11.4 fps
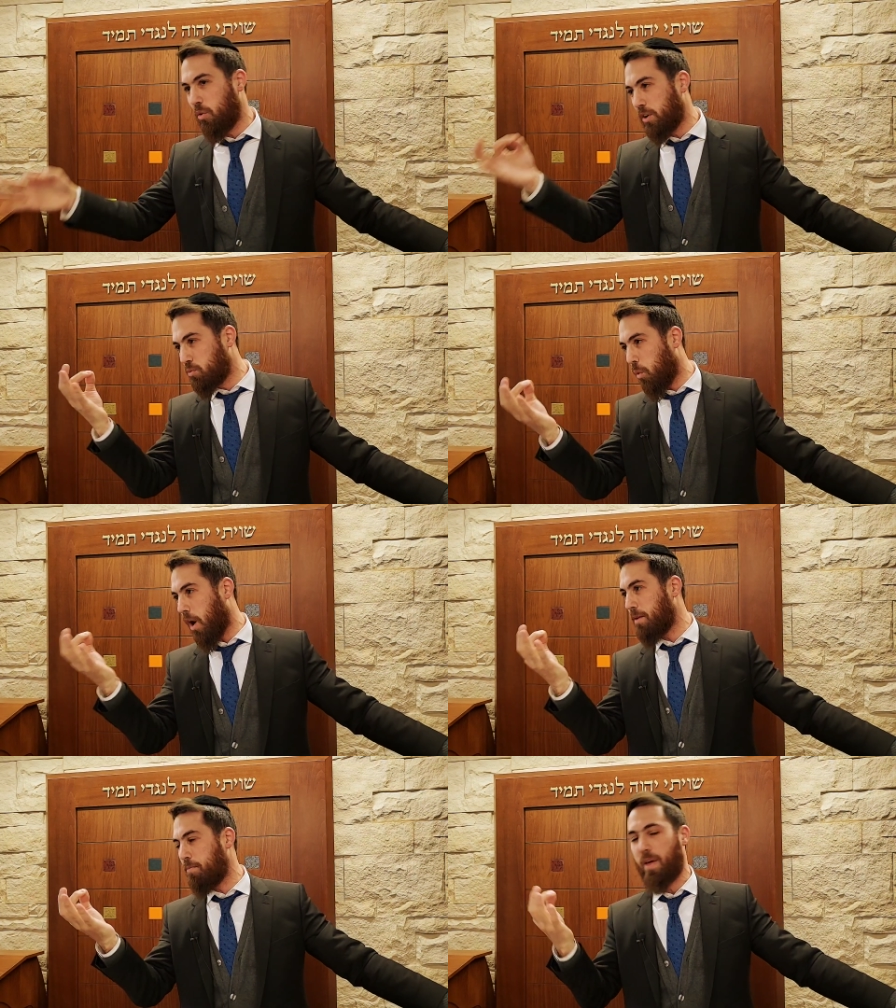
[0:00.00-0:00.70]
Is
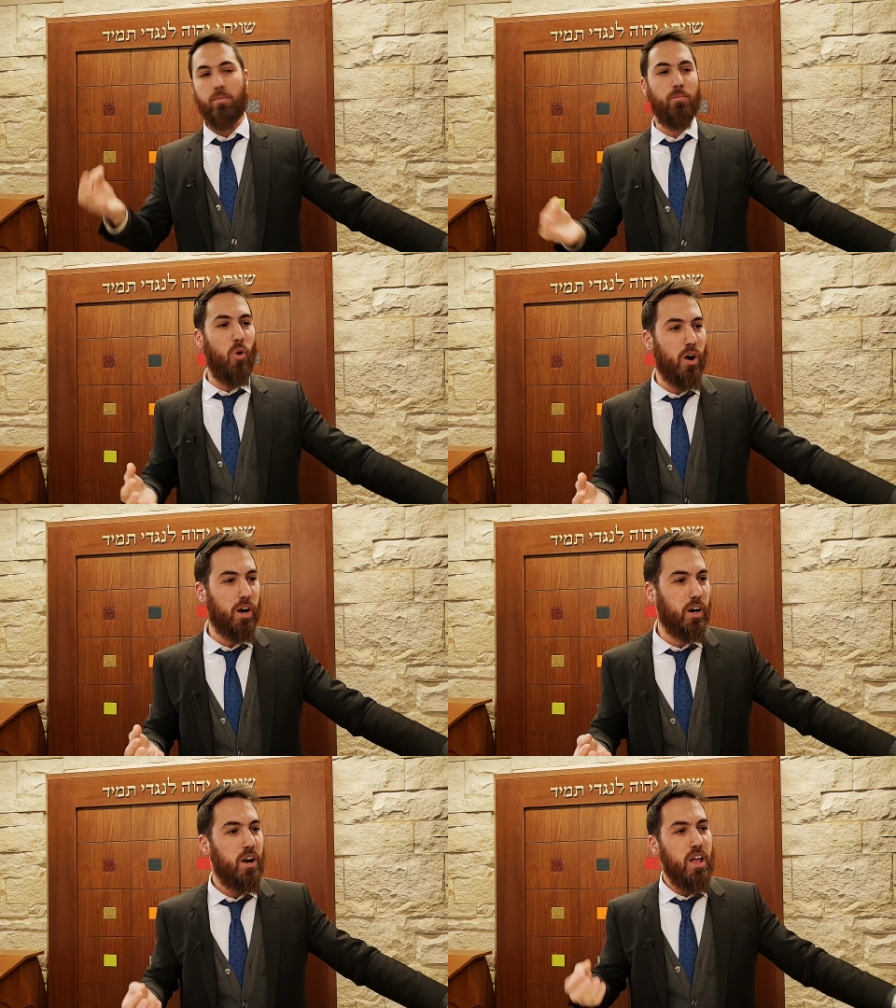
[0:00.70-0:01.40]
one bit
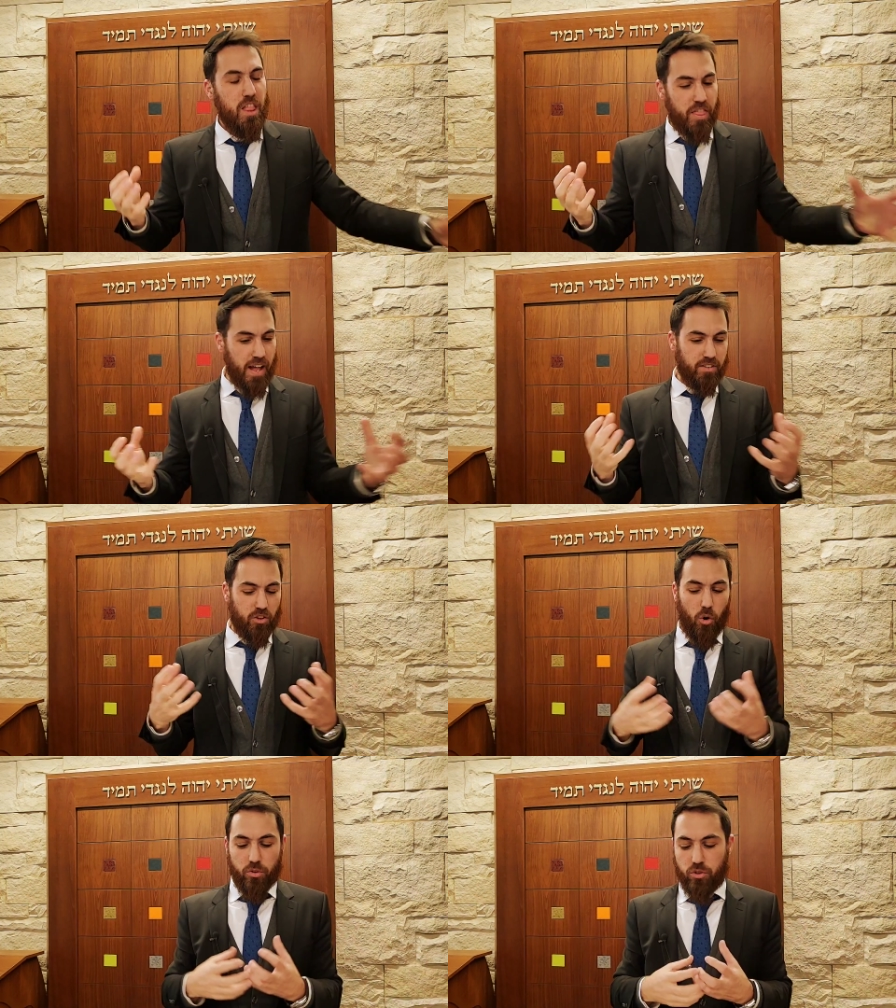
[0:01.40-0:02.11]
more that's
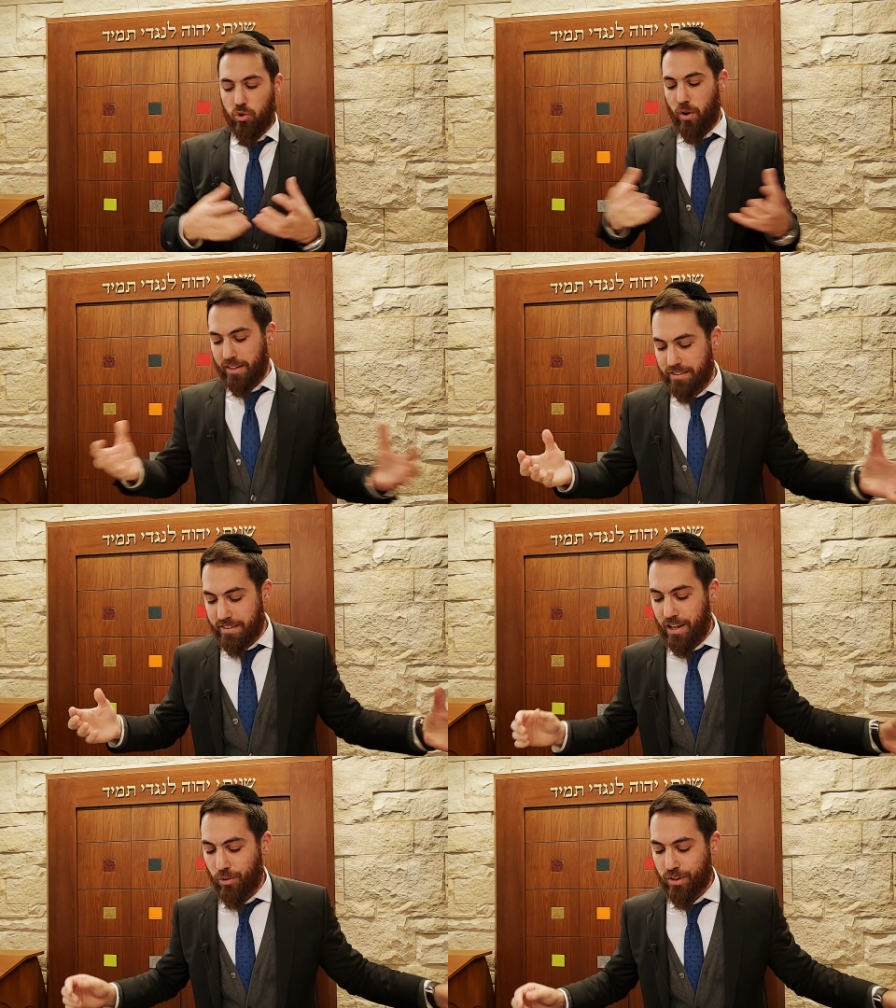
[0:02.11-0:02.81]
going to
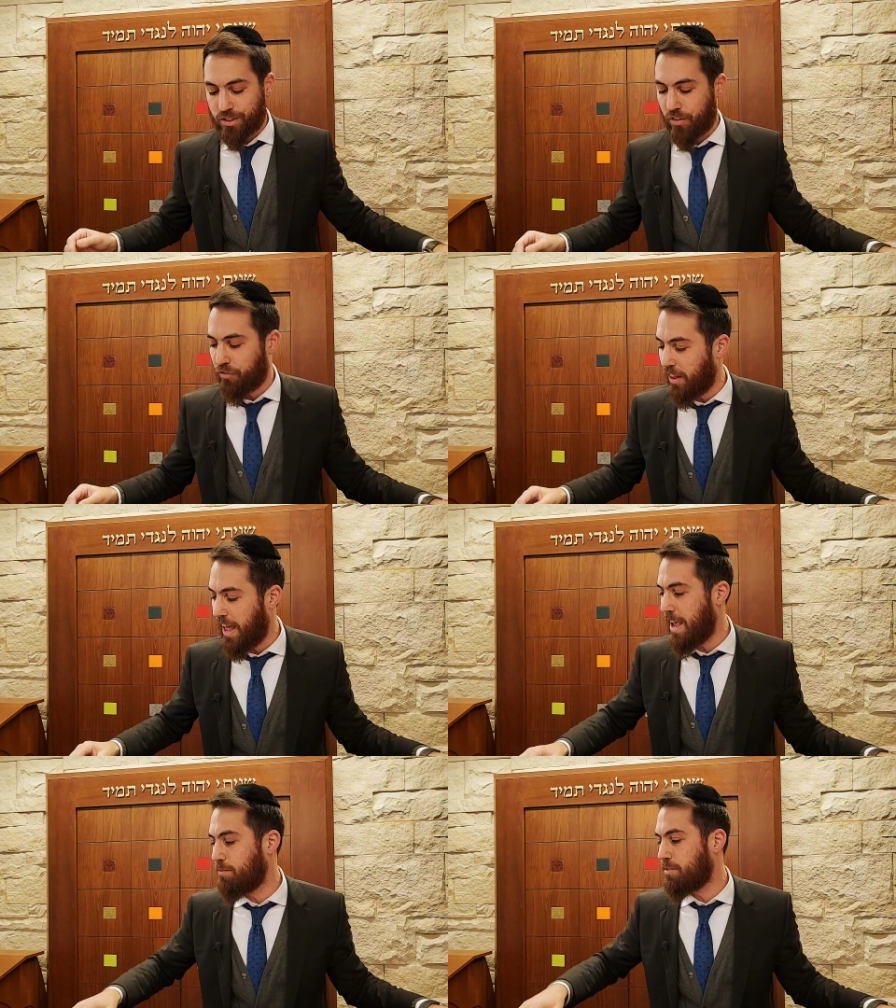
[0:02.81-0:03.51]
extinguish the
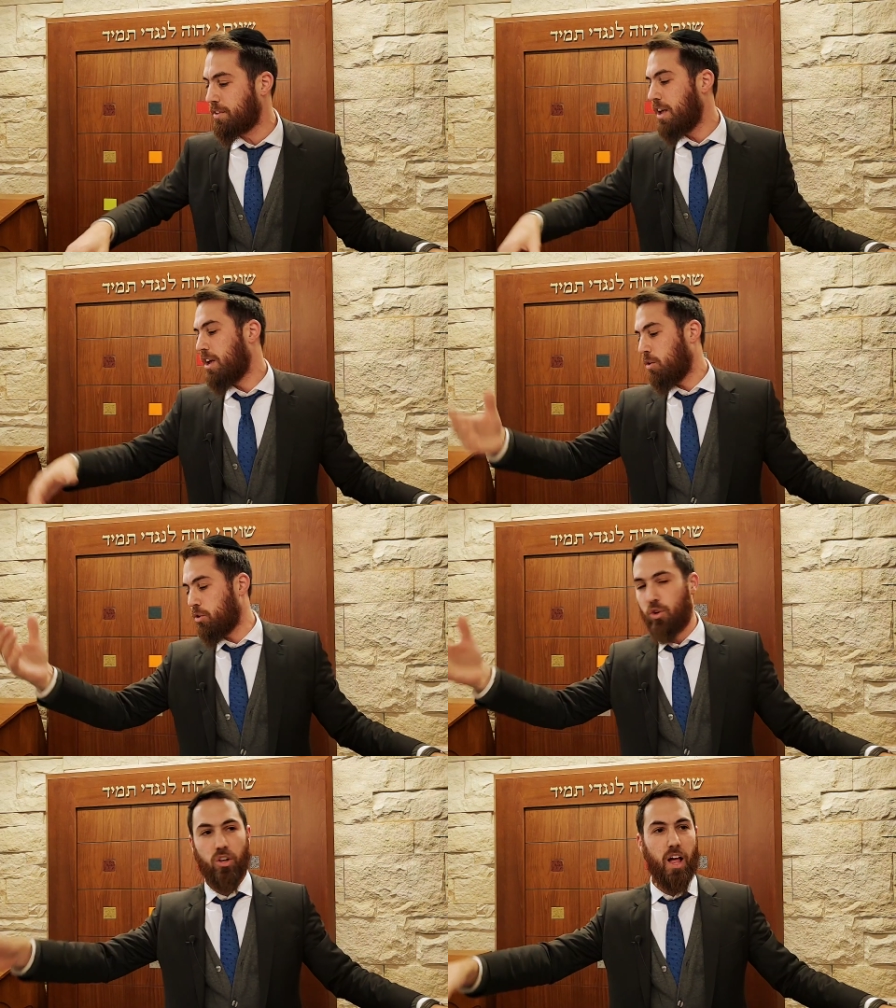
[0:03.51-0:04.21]
flames
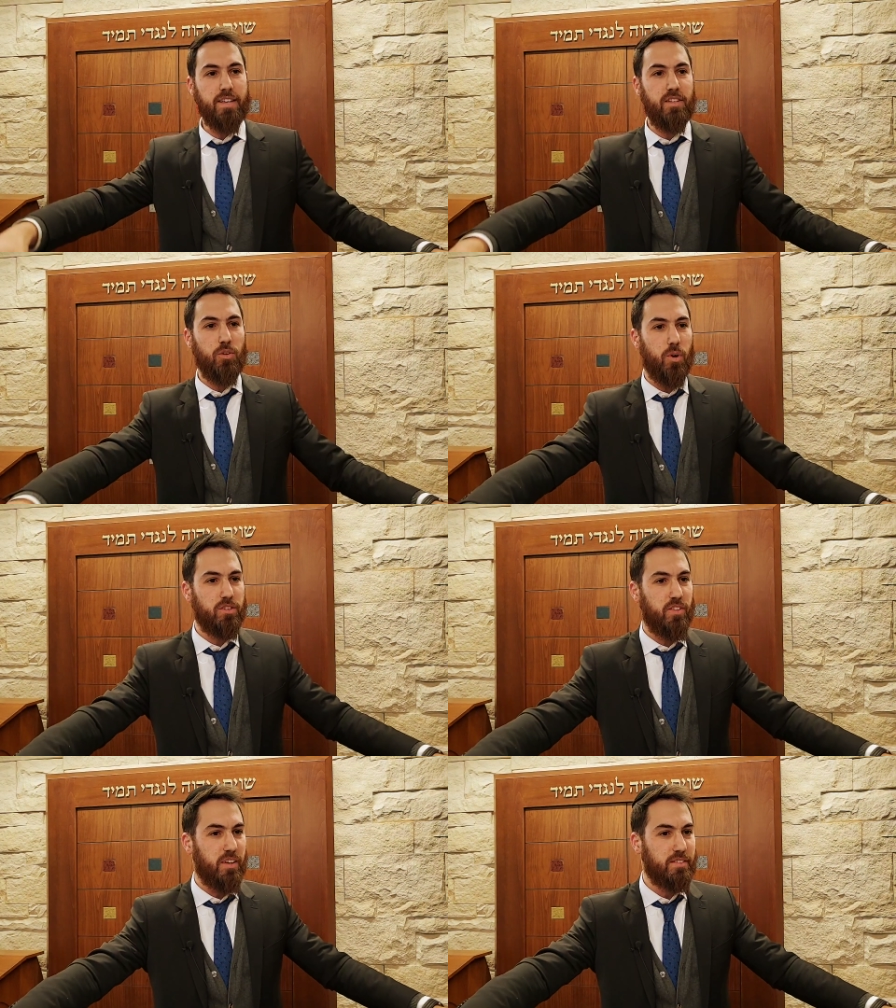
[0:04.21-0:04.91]
utilizing the words
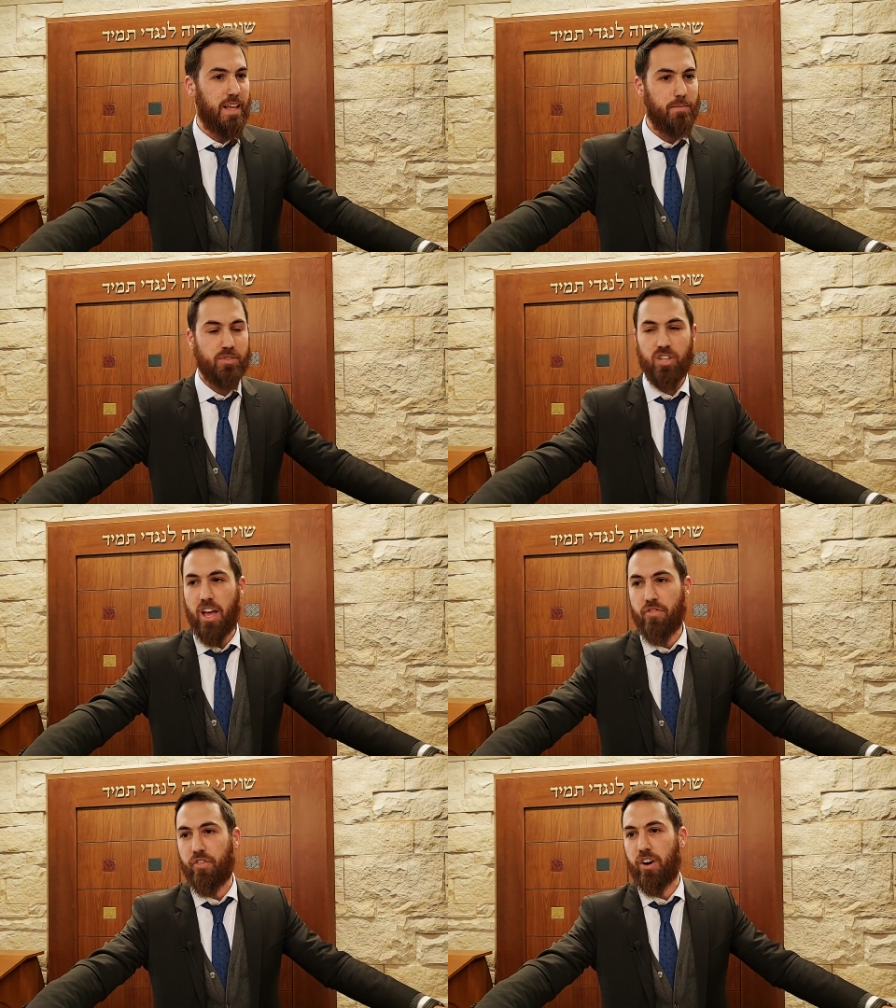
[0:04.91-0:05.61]
of the Chassam
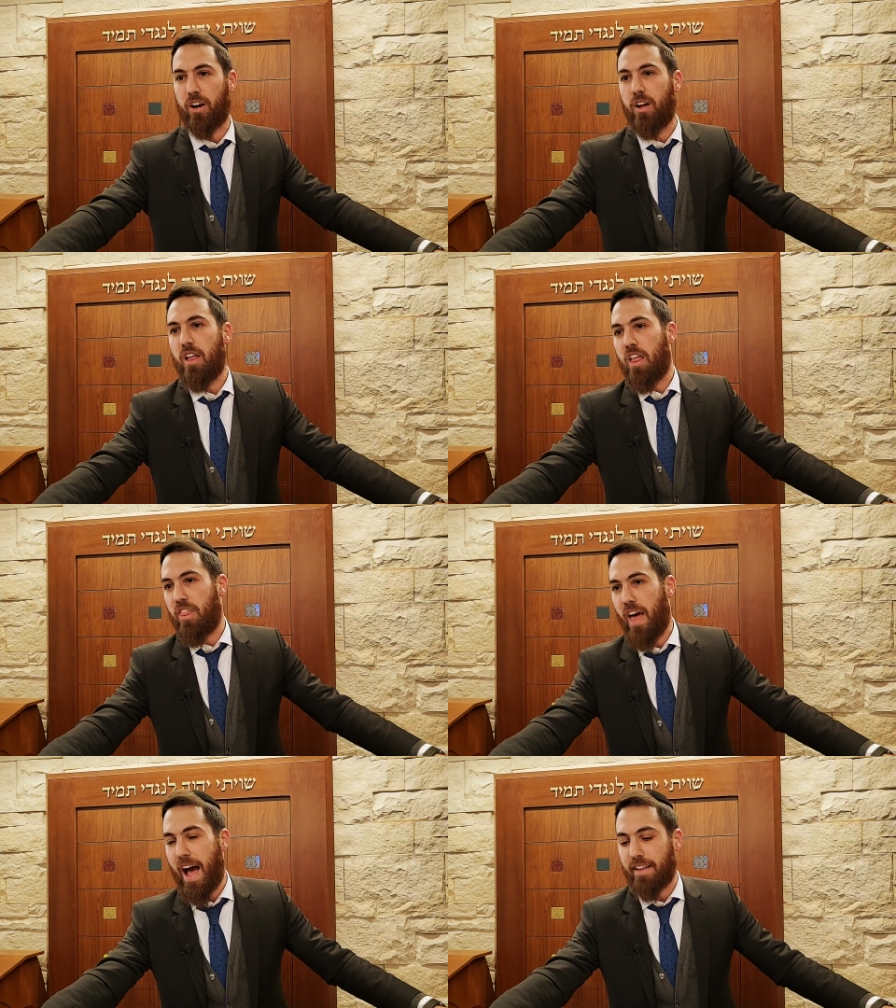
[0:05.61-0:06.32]
Sofer,
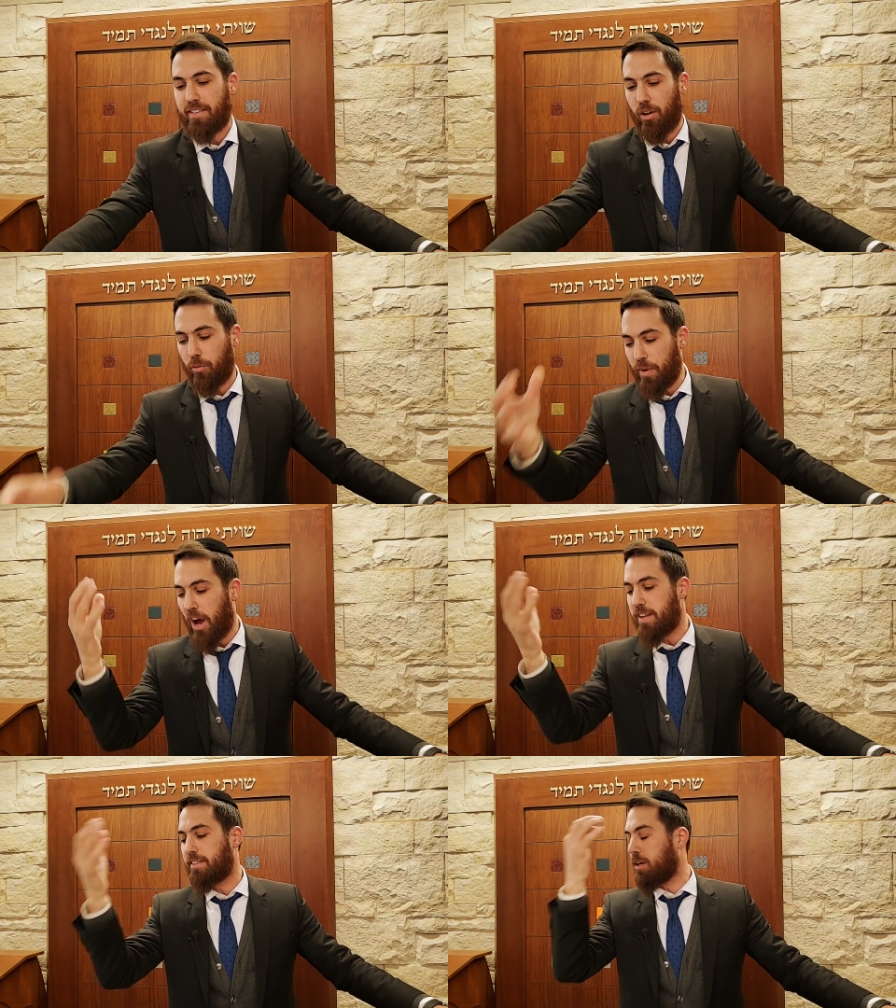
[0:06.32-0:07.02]
that it'll be
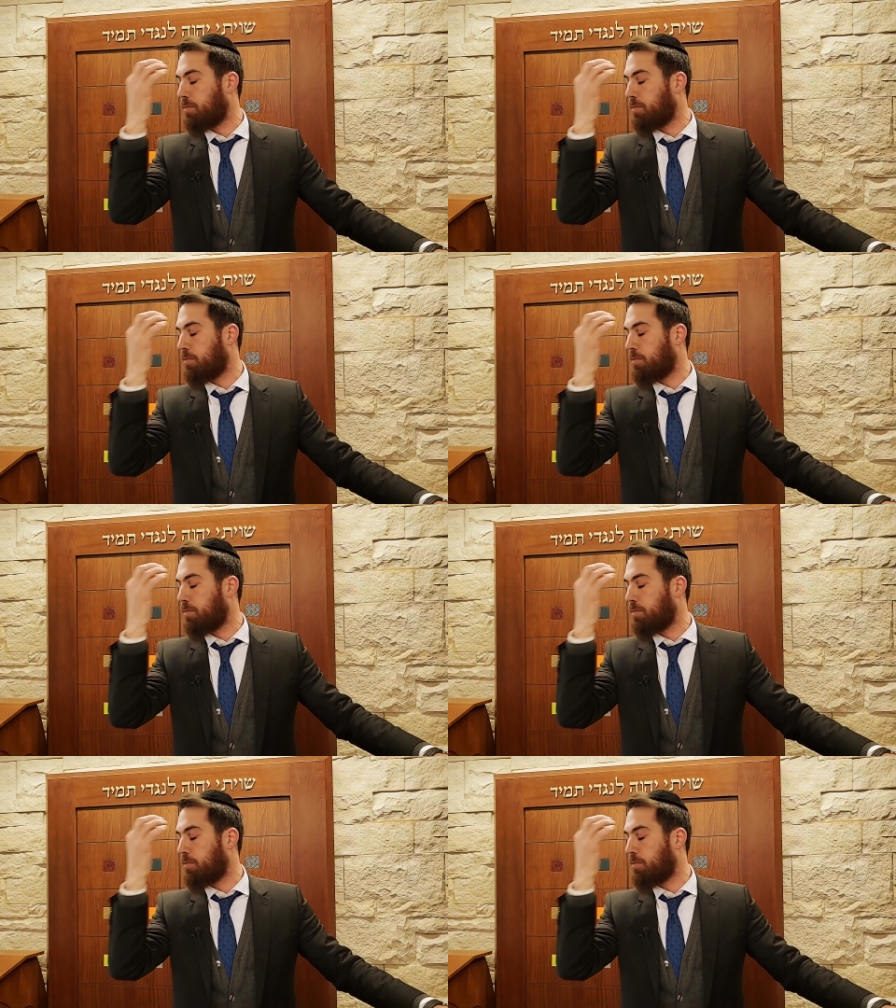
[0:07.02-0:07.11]
Isaac